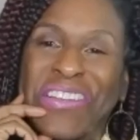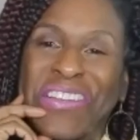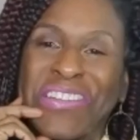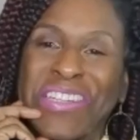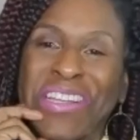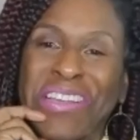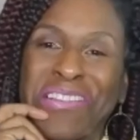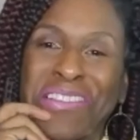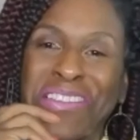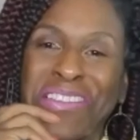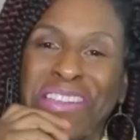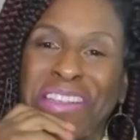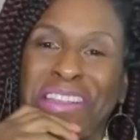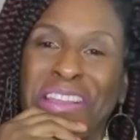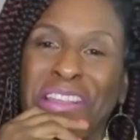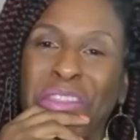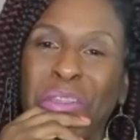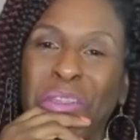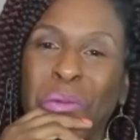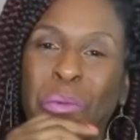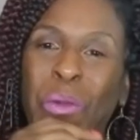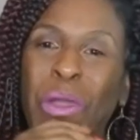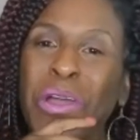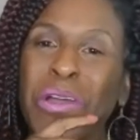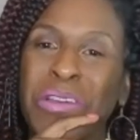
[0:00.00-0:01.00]
shows that
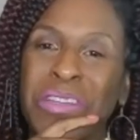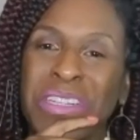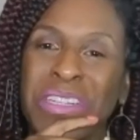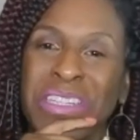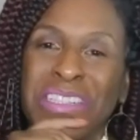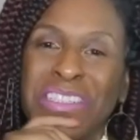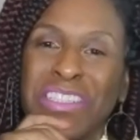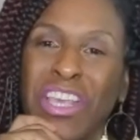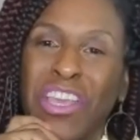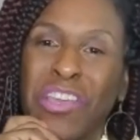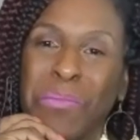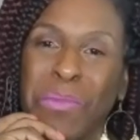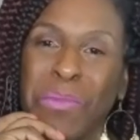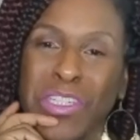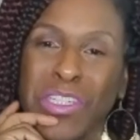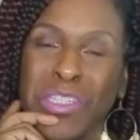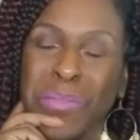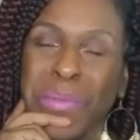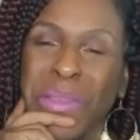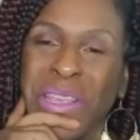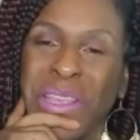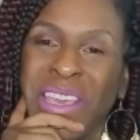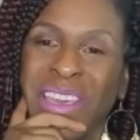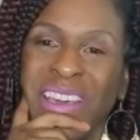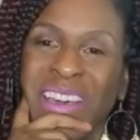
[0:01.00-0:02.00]
the world is so
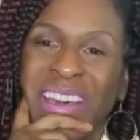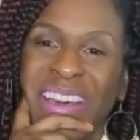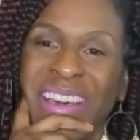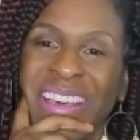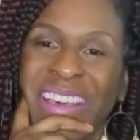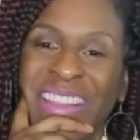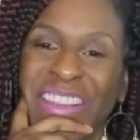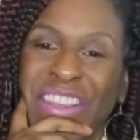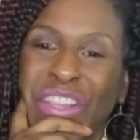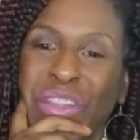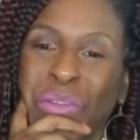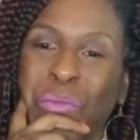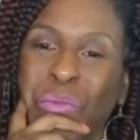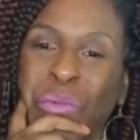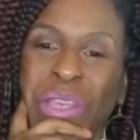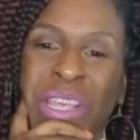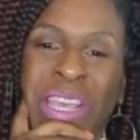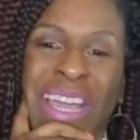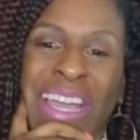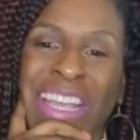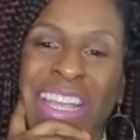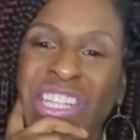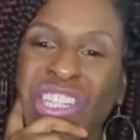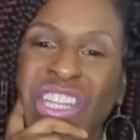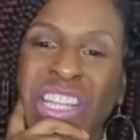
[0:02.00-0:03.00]
much bigger than
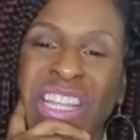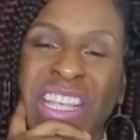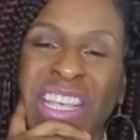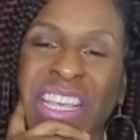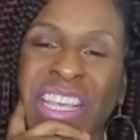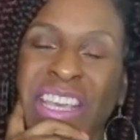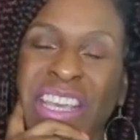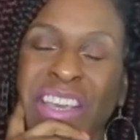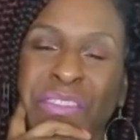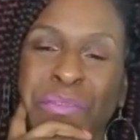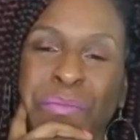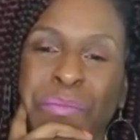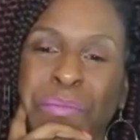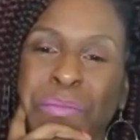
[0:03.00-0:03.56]
we actually